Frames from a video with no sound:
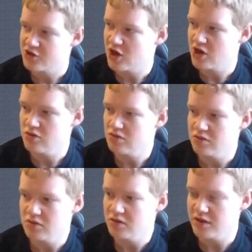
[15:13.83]

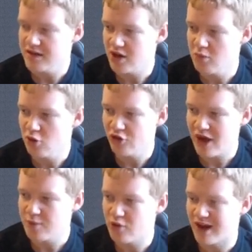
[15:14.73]
So I'm more
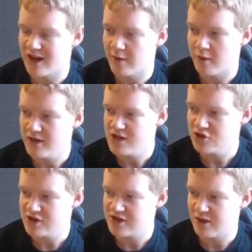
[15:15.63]
than happy with that at the moment. But
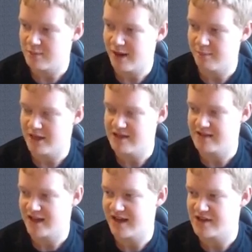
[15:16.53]
interesting that
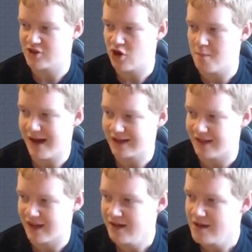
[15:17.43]
Benteke has gone
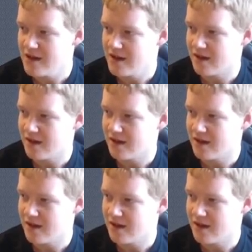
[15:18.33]
back there.